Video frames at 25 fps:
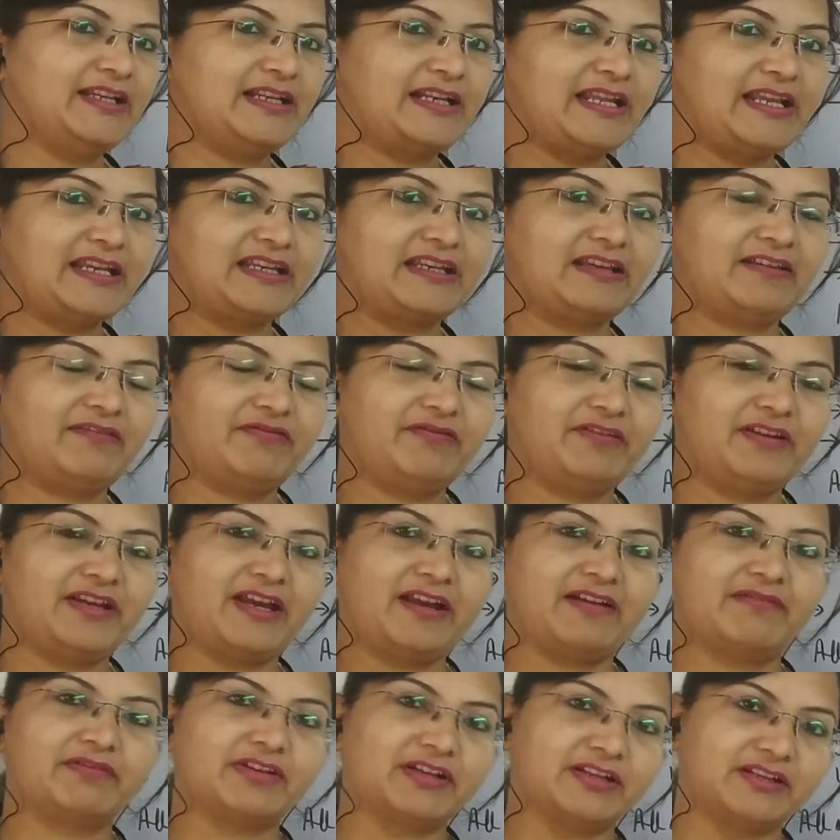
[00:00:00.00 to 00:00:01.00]
like if we
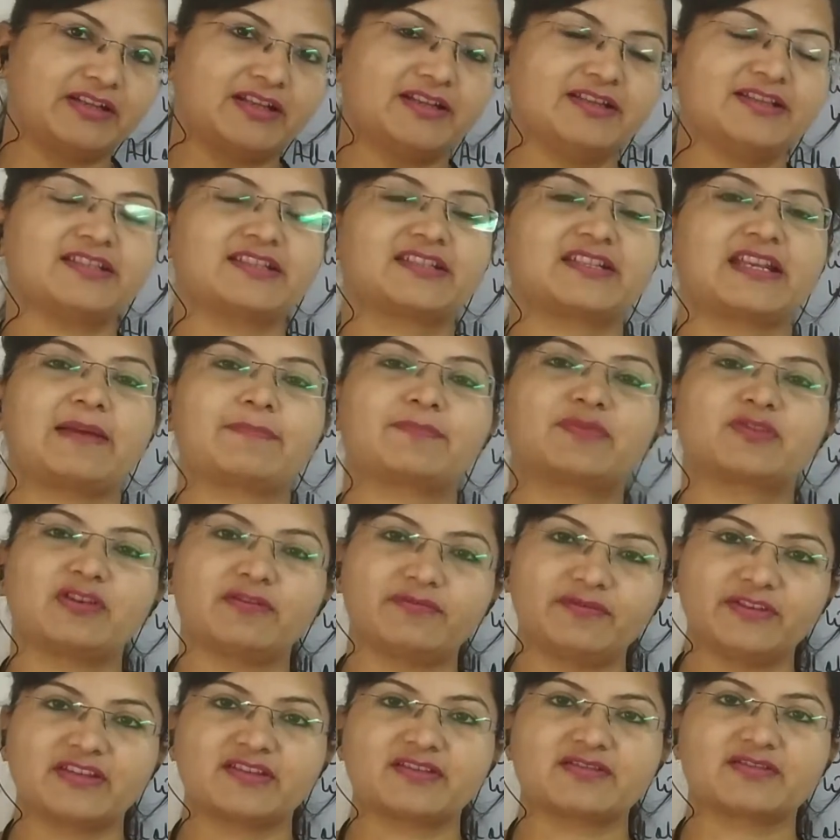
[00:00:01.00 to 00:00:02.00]
have written steps
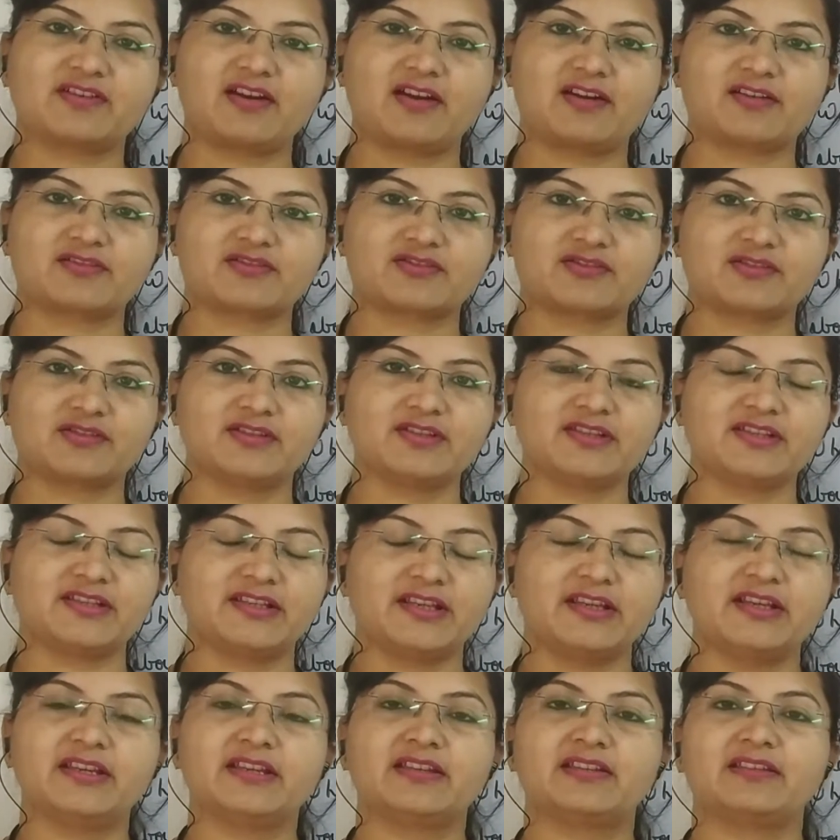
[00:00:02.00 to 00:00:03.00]
of
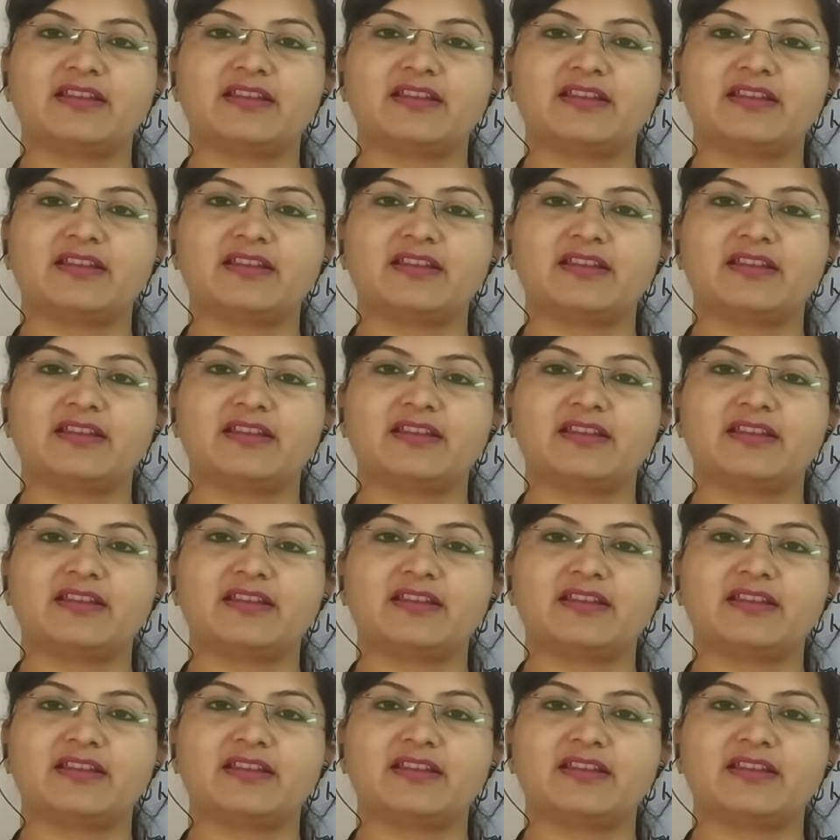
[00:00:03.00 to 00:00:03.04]
instructions,